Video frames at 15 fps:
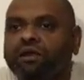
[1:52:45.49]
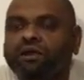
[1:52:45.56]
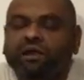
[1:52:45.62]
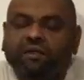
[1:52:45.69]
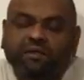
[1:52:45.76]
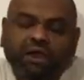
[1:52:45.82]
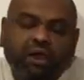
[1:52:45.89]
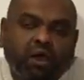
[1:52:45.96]
You
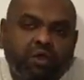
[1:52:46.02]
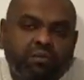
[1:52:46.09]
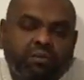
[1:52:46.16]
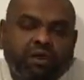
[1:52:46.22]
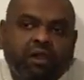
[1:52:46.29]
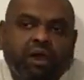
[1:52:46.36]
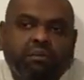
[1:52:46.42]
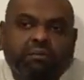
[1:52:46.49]
know, they
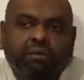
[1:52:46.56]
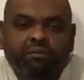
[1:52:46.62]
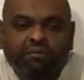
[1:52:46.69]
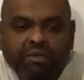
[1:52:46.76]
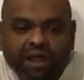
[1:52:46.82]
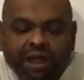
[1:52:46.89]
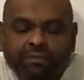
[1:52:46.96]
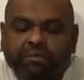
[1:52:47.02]
open up,
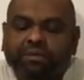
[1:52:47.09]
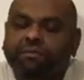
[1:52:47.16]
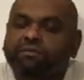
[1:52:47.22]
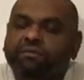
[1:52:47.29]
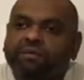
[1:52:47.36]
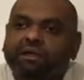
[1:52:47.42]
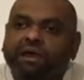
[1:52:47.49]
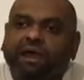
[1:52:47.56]
prep,
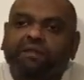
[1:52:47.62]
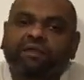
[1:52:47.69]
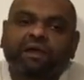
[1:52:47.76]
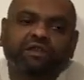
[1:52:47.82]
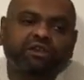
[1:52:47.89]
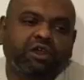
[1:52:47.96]
and then,